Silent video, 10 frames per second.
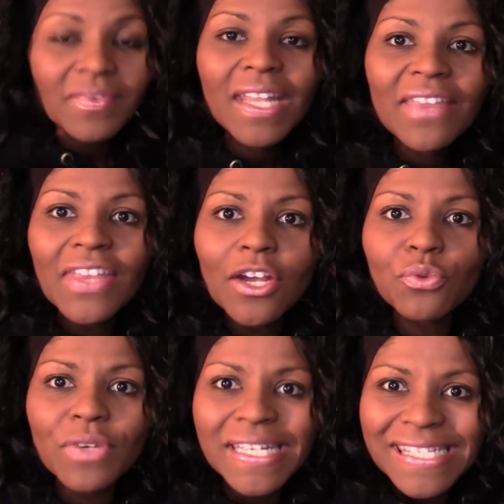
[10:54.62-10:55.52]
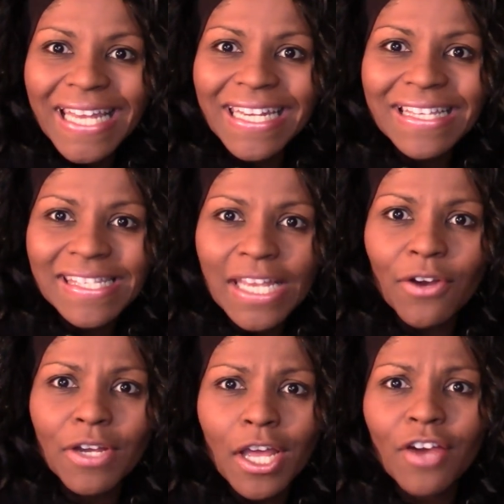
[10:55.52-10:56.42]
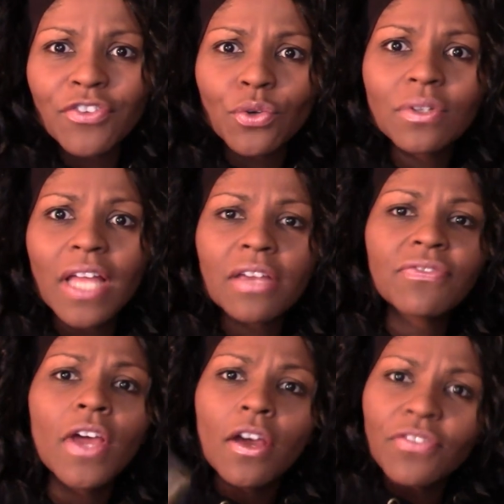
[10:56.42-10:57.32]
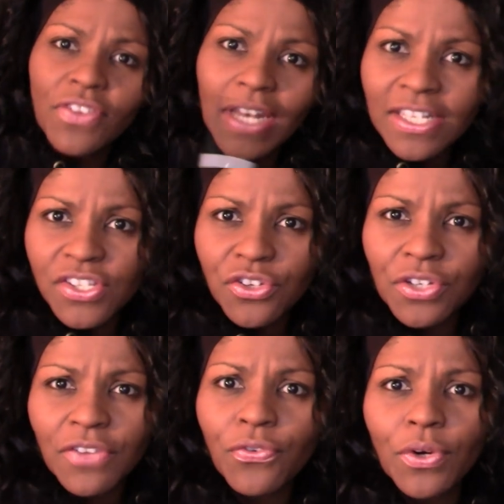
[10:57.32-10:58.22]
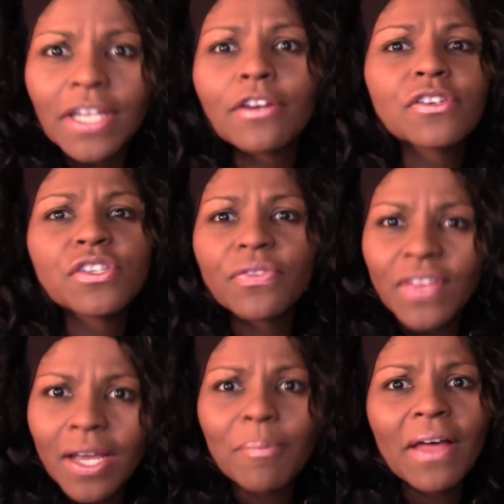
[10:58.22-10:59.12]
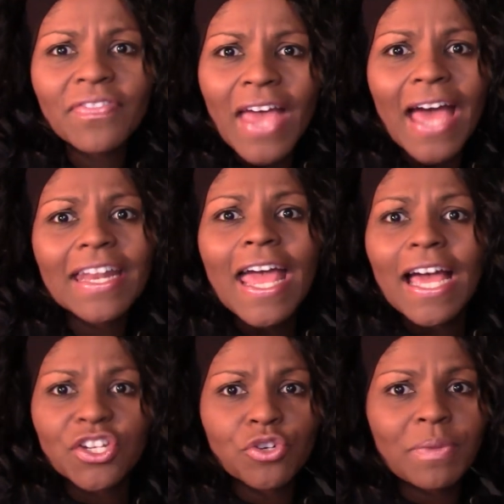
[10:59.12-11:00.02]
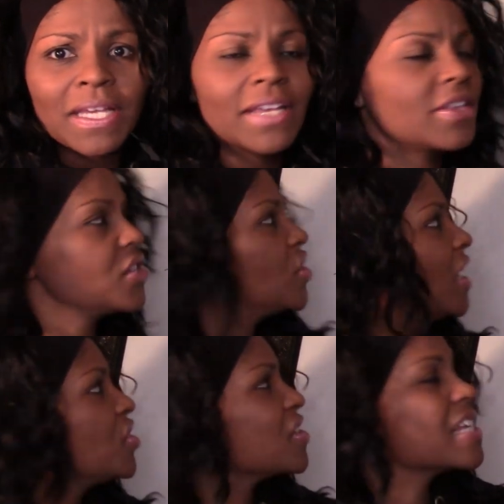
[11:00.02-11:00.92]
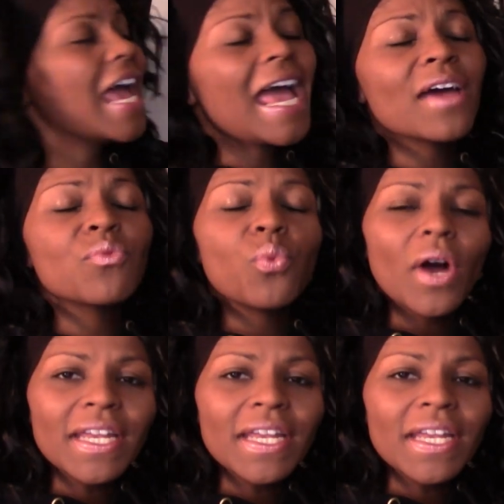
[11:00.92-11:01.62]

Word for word: they are resetting this area of your life for the next 34 years. So think about that as you're making these changes. And what